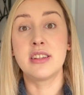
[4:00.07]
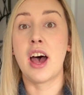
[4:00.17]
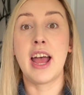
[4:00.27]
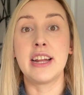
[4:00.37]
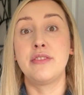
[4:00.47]

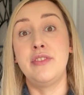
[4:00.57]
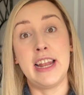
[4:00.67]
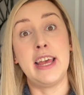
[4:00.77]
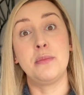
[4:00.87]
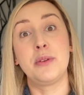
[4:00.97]
tied
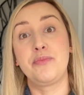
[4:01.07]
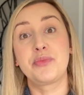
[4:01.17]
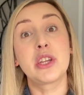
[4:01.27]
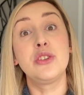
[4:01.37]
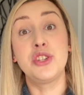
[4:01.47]
Philip
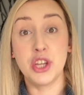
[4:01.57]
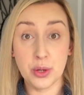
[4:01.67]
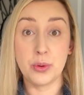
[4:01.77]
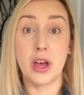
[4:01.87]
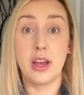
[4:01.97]

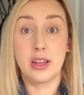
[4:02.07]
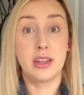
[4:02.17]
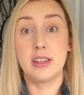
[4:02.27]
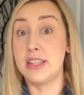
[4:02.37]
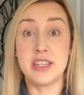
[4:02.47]
to
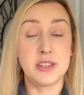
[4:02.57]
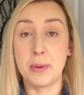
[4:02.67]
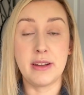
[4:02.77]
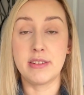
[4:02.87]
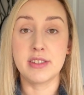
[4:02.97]
the
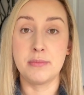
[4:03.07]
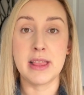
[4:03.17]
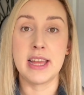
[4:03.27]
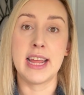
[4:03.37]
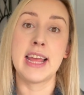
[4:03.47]
disappearance of
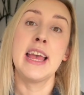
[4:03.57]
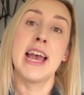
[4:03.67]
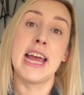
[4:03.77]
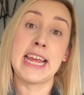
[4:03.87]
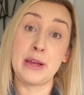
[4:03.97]
Melanie,
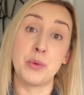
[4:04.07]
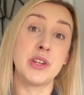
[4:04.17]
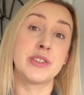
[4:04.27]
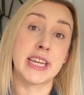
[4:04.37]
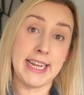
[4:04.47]
and he
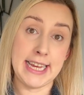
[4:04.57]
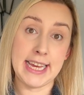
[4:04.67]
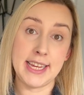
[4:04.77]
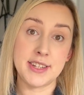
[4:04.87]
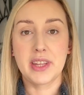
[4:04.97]
was
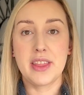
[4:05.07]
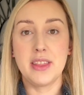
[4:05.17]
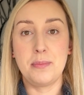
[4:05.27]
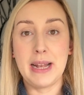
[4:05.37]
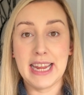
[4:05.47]
cleared. The
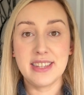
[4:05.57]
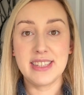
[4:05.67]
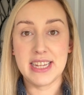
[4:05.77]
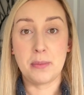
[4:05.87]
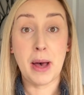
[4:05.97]
police
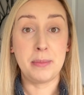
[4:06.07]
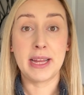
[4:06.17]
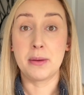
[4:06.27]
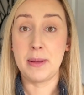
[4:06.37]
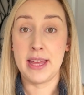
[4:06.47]
did a public
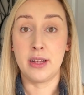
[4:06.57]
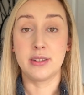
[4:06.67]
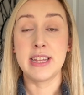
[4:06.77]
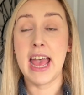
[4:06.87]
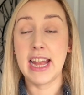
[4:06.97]
appeal
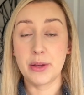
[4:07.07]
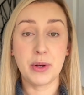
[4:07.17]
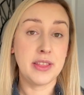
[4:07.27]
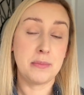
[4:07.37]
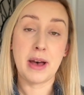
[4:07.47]
to
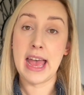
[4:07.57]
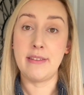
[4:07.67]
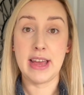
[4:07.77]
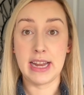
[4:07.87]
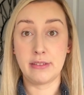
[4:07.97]
anyone that might have
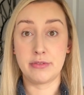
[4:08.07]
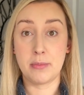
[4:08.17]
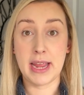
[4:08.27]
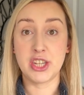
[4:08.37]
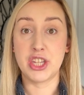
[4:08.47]
any
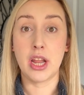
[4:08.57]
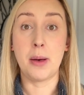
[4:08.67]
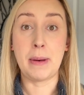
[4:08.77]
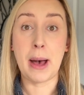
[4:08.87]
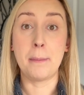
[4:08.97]
information
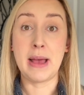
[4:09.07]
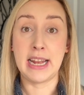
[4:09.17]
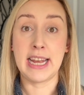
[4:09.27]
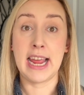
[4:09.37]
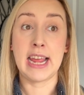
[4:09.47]
about
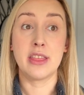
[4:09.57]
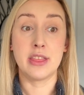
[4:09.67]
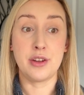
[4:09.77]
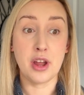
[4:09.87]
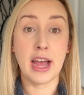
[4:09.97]
Melanie the
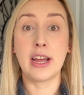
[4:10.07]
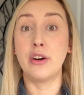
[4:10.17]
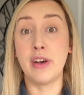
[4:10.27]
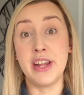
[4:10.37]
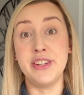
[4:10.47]
night of
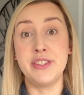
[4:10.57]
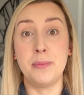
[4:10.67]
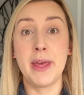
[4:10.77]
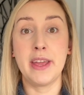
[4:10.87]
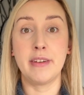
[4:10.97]
her
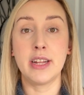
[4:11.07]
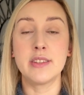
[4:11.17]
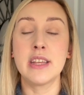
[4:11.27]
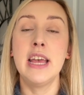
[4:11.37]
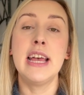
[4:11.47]
disappearance,
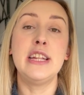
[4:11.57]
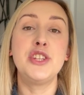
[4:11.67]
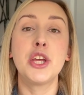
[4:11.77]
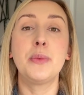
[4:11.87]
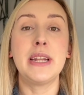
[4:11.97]
and
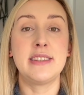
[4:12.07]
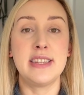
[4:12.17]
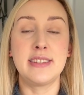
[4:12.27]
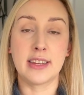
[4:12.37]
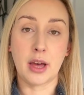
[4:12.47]
two witnesses
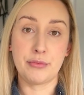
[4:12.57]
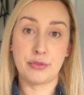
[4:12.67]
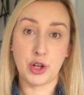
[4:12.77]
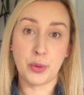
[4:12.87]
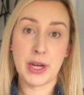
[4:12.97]
did come
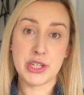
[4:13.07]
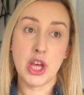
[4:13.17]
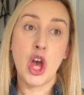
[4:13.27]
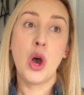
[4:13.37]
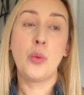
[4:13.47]
forward.
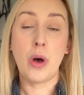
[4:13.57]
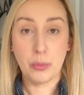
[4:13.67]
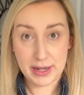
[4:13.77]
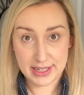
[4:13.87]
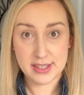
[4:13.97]
One
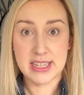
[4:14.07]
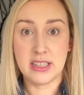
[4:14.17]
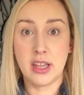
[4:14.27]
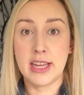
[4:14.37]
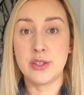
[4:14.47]
witness said
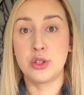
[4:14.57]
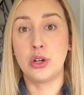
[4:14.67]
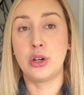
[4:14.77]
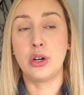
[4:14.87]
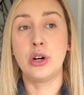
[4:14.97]
that they
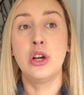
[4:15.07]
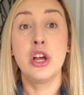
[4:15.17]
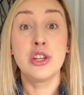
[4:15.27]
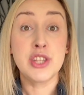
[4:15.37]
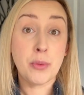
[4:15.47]
saw
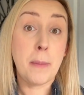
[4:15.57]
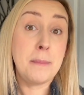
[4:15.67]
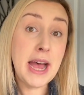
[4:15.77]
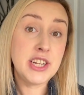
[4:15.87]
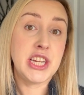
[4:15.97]
someone
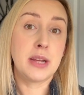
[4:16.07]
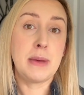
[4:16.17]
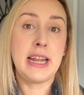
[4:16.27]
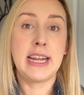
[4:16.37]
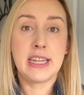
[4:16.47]
matching
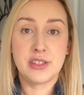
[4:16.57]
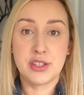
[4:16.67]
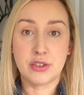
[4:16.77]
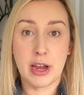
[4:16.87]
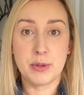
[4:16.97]
Melanie's
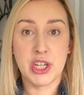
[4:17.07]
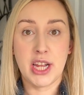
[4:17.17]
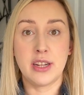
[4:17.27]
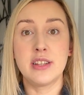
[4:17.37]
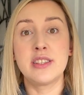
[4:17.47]

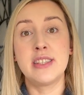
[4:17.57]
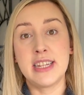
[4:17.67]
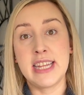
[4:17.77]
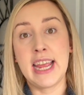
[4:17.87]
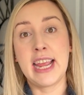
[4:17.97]
description
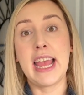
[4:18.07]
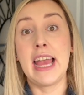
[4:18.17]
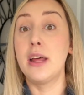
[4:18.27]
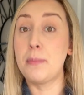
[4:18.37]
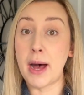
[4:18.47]
sitting in
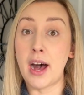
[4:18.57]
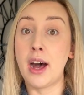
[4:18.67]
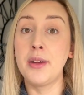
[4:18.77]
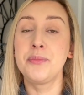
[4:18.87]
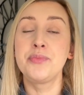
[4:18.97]
a
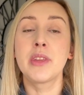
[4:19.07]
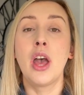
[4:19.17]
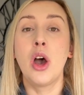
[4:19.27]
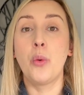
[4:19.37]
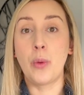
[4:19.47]
bar
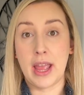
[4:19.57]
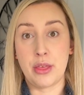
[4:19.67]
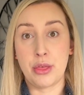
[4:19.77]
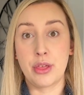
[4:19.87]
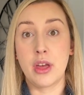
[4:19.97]

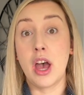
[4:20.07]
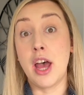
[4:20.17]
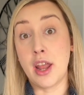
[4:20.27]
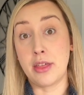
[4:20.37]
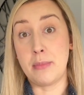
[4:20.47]
with
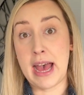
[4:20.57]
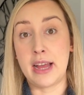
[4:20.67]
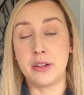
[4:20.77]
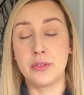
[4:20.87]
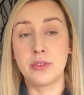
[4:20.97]
another
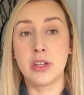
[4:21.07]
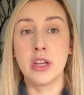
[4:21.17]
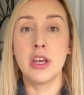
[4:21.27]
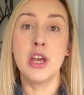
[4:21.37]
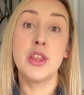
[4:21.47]
man.
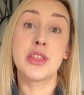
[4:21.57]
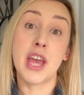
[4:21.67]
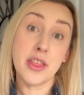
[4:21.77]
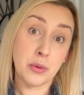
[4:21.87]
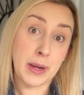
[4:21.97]
The
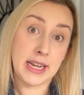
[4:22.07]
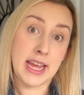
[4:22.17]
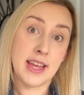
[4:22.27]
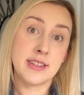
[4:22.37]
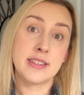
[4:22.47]
other
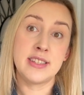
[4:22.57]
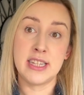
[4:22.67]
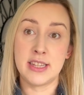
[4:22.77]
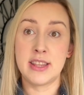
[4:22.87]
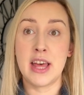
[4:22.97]
witness
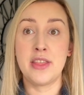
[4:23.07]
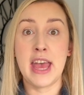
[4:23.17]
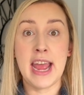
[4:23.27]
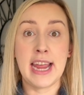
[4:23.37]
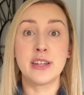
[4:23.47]
said that
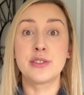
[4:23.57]
they